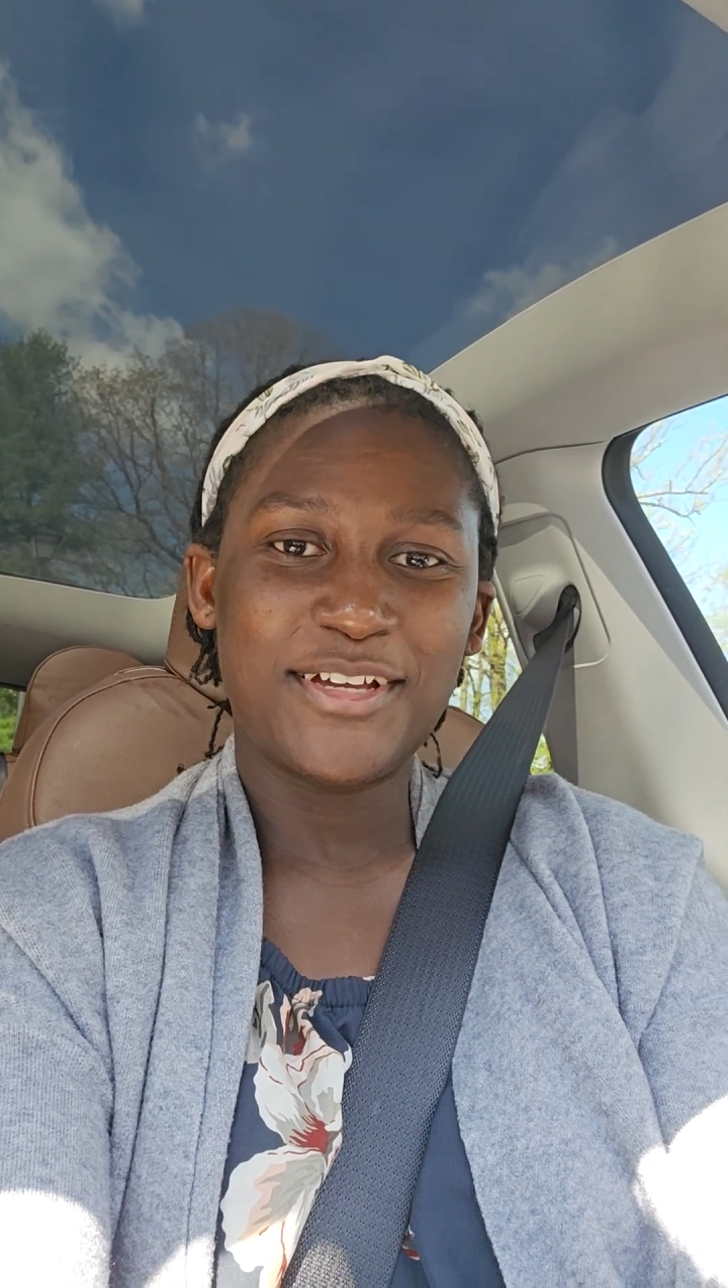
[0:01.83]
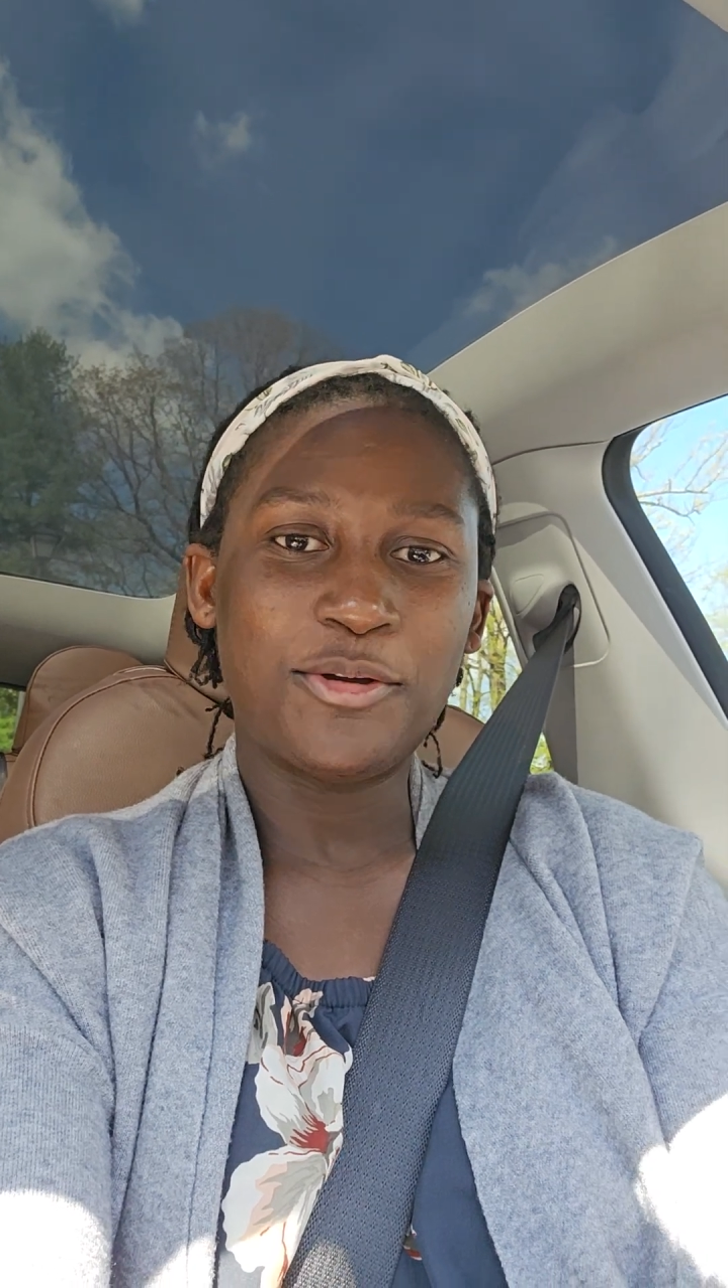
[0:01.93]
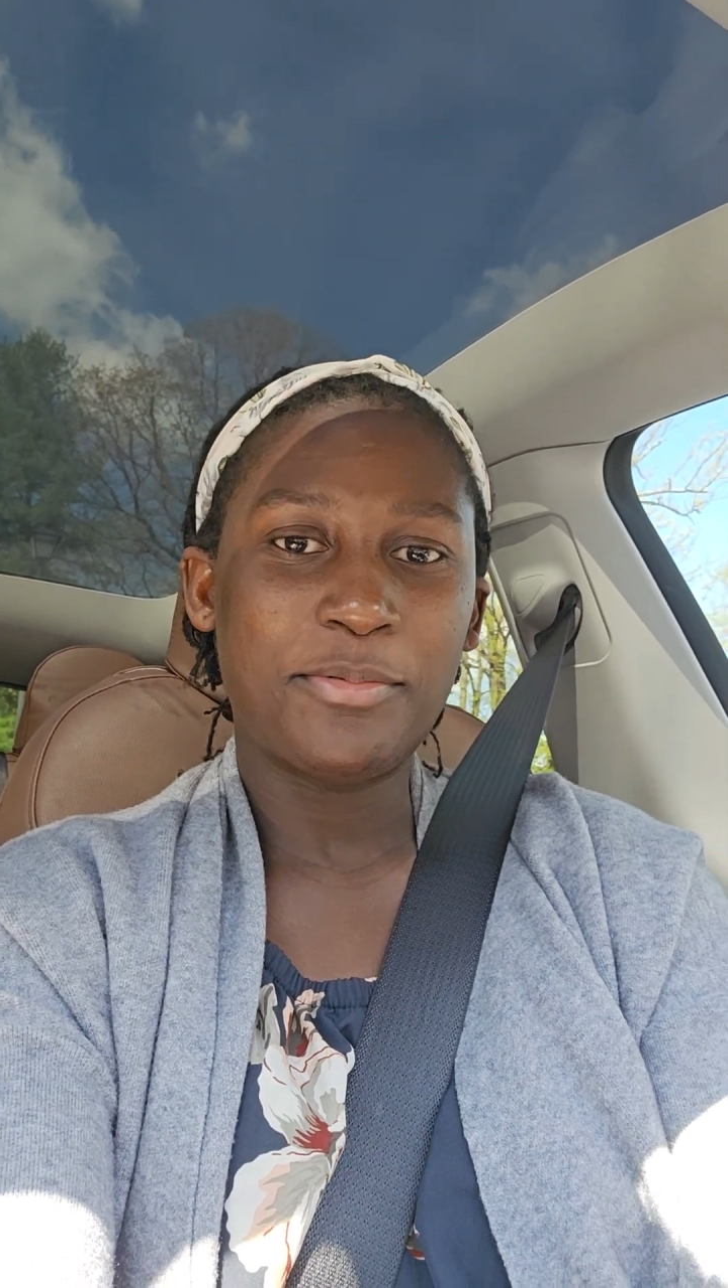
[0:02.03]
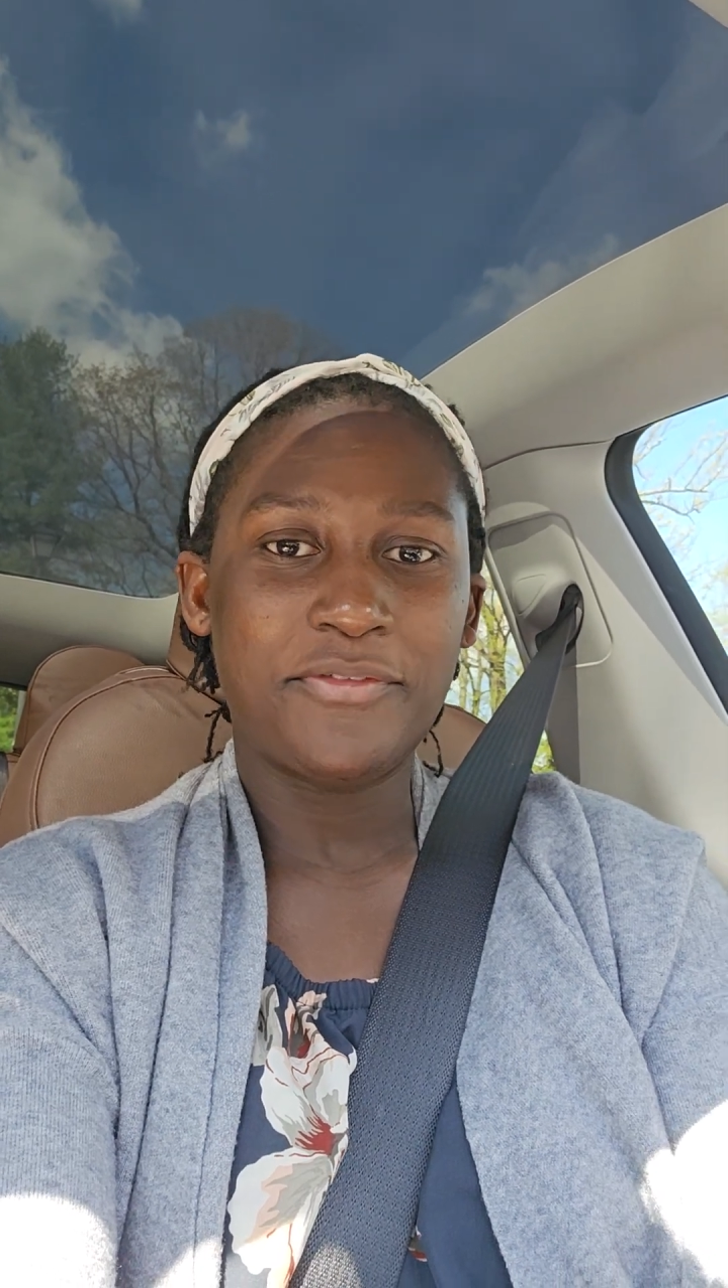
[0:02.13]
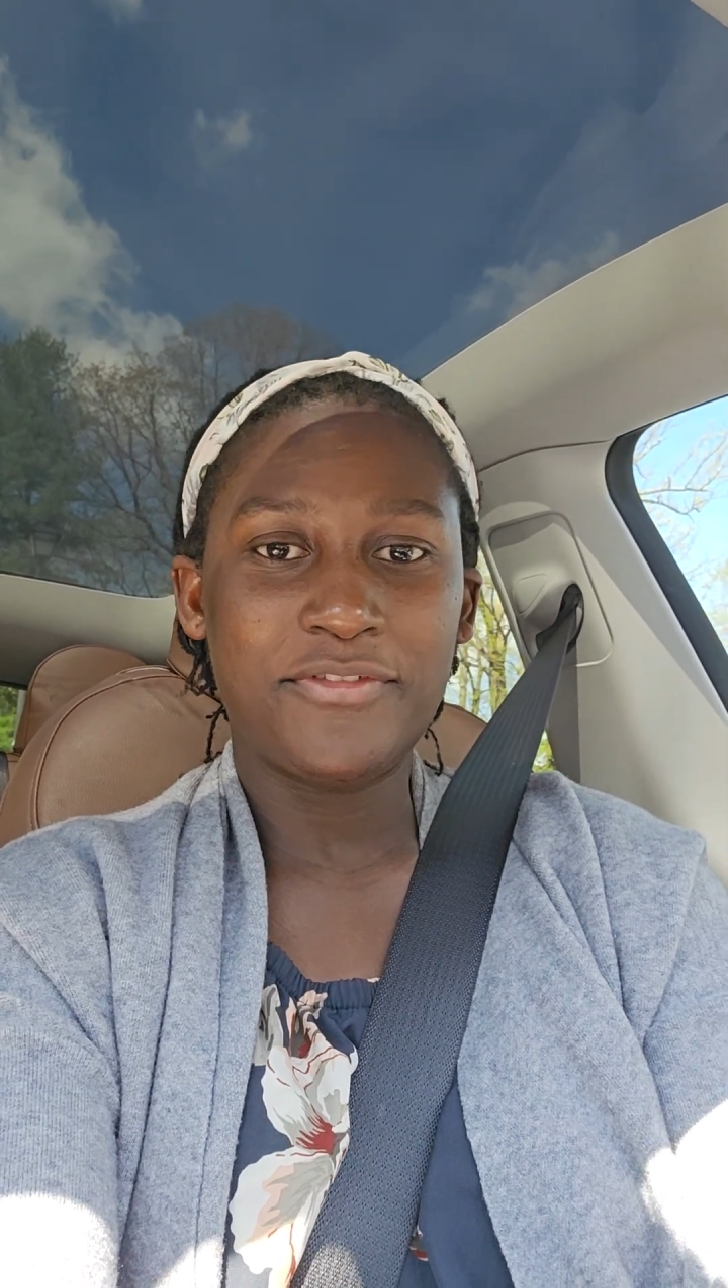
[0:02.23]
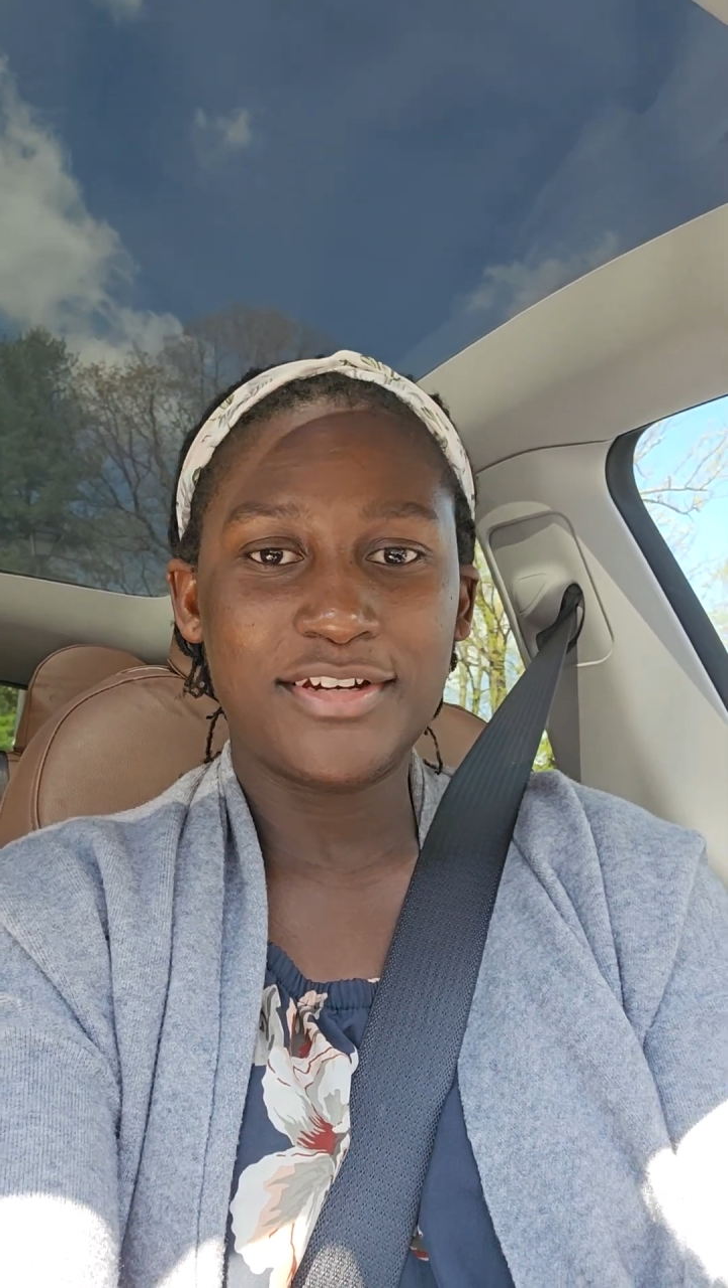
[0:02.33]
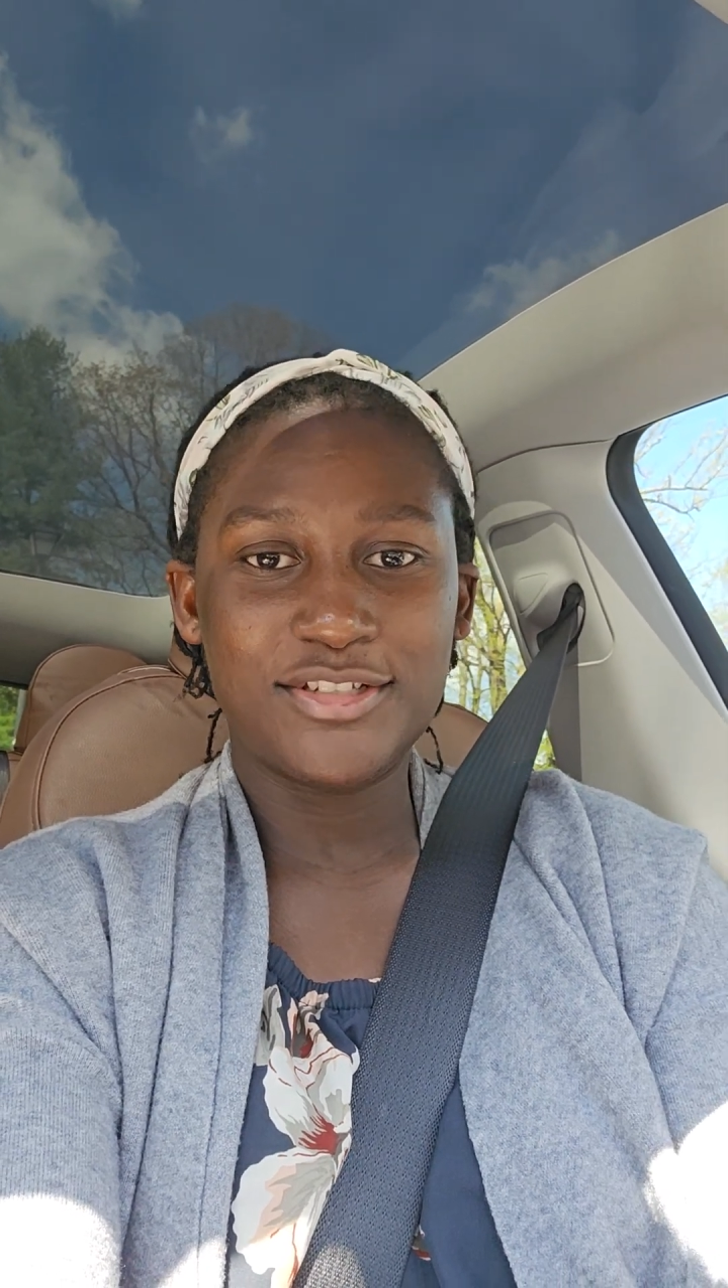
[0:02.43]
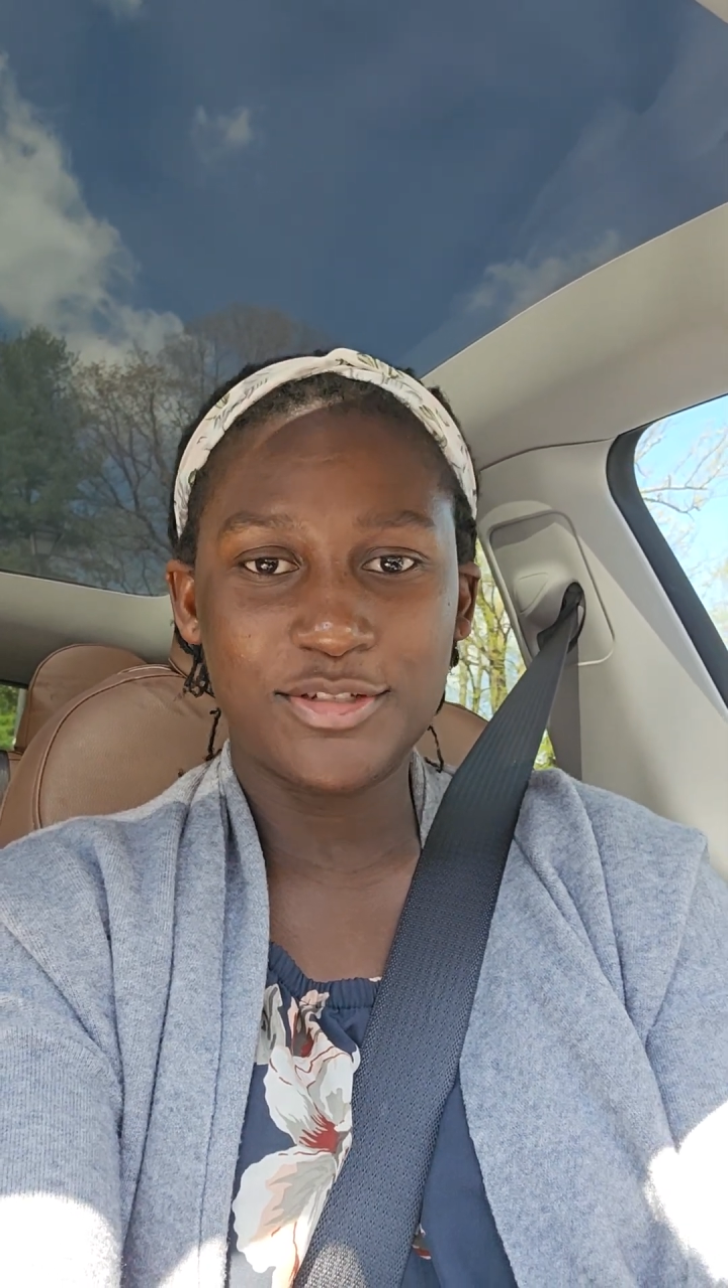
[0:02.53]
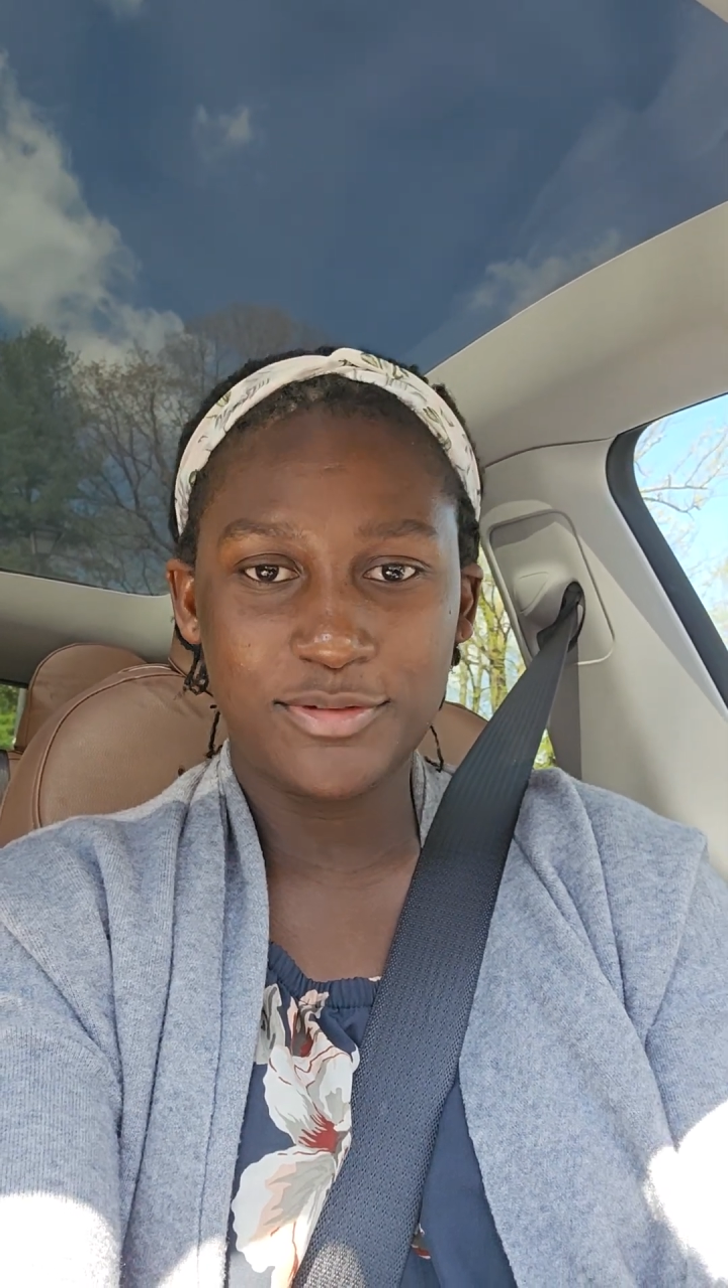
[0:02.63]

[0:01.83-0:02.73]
I hope everyone is